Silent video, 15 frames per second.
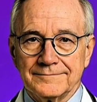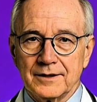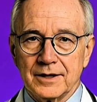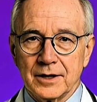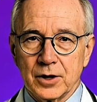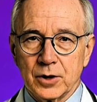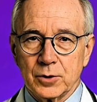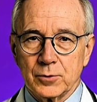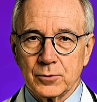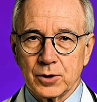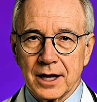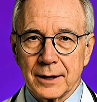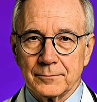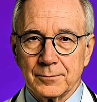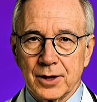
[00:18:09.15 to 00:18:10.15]
It
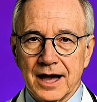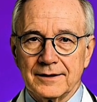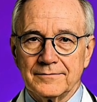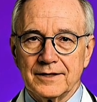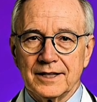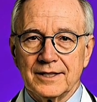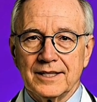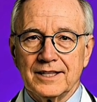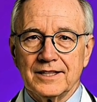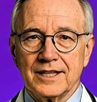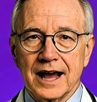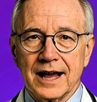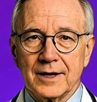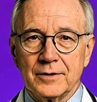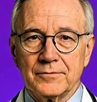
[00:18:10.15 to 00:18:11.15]
starts the moment you
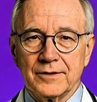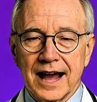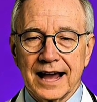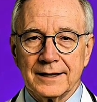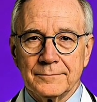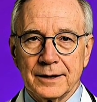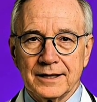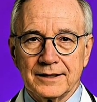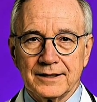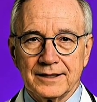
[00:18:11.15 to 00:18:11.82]
wake up.